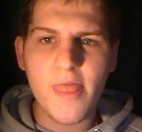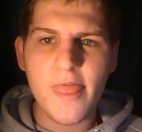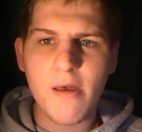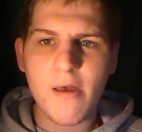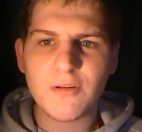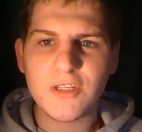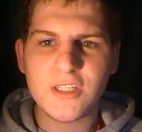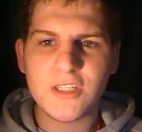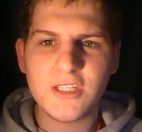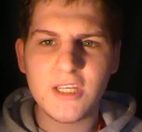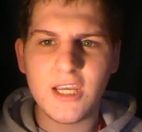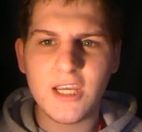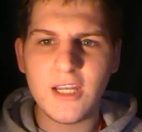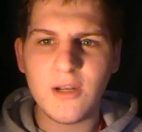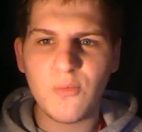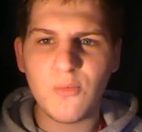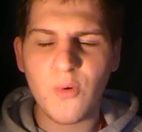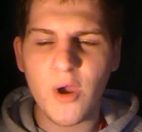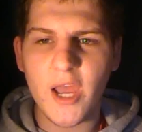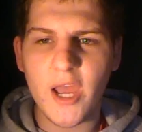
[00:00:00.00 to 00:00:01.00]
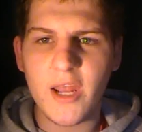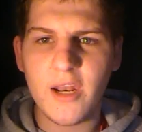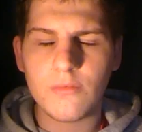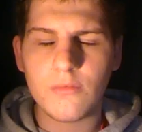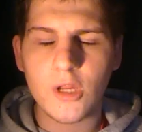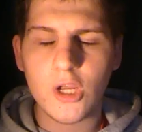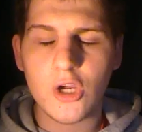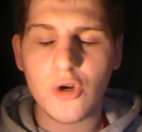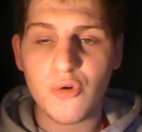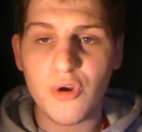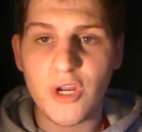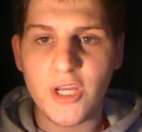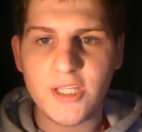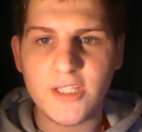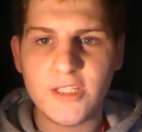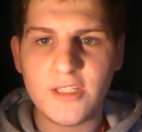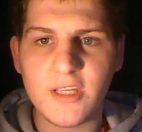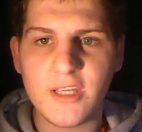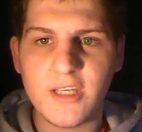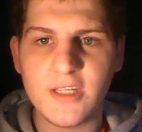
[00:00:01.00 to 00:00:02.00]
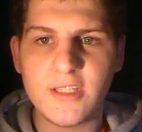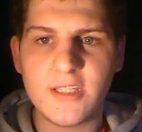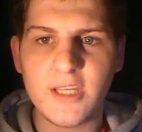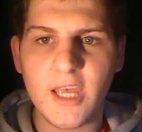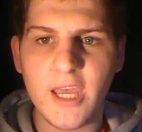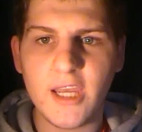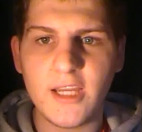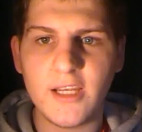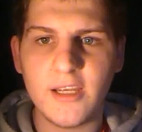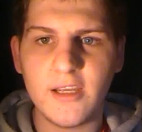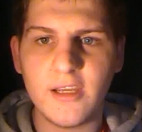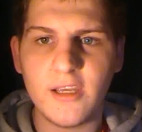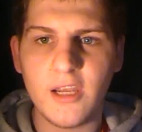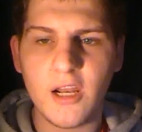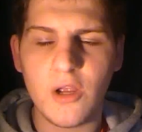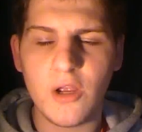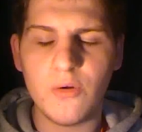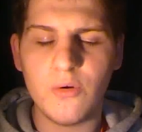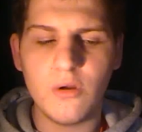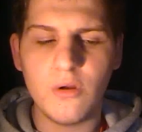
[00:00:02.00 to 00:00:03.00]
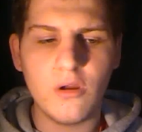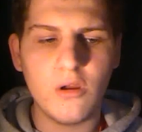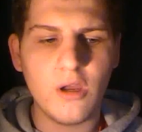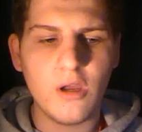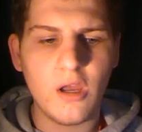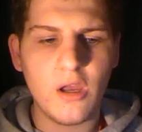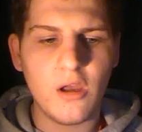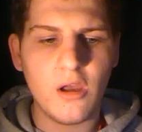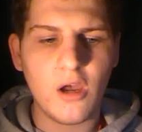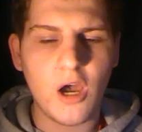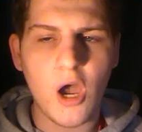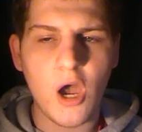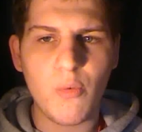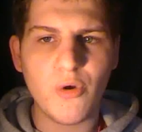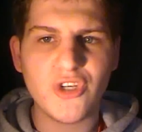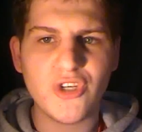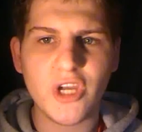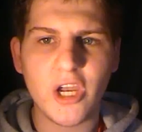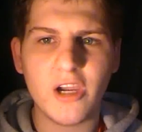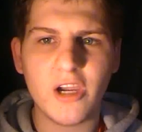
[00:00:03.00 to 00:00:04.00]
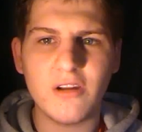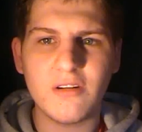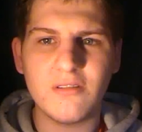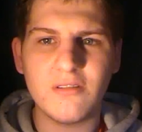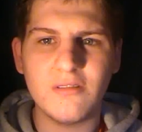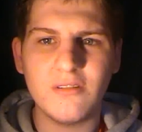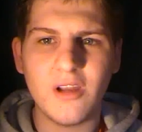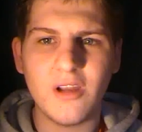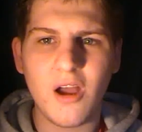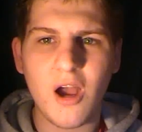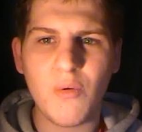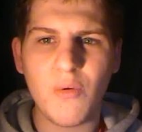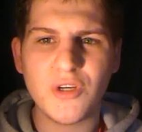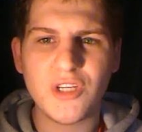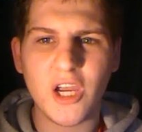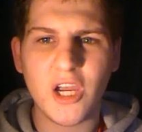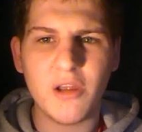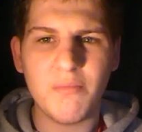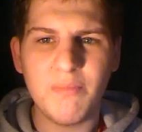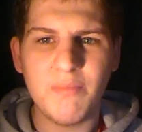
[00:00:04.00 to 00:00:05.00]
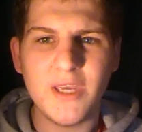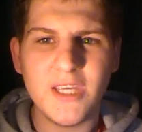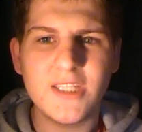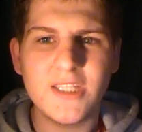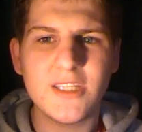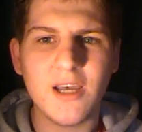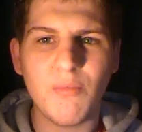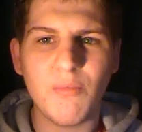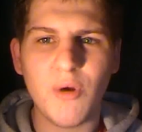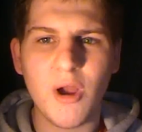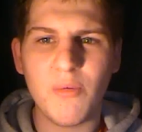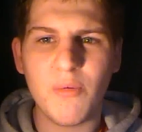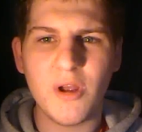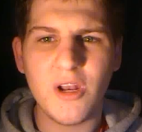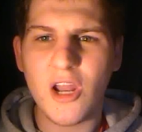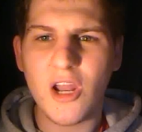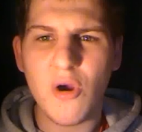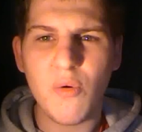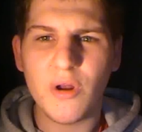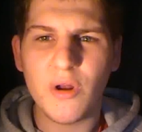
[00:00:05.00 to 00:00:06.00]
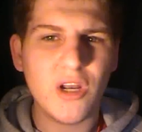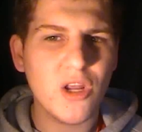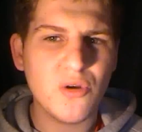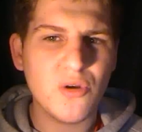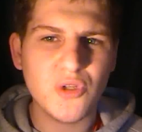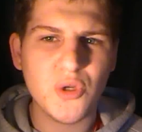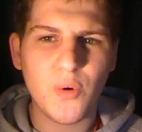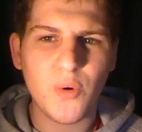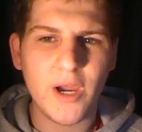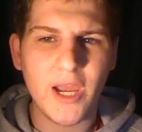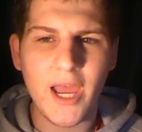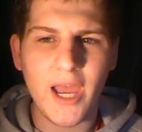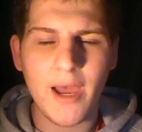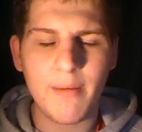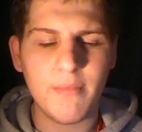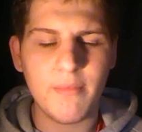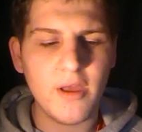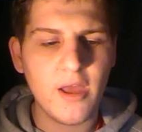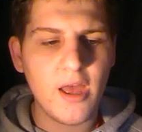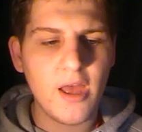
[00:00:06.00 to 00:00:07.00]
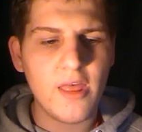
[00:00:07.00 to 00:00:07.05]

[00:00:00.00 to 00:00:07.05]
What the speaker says: There was a scene when Chris is saying, you know, I wish I could be somewhere where no one knows who I am.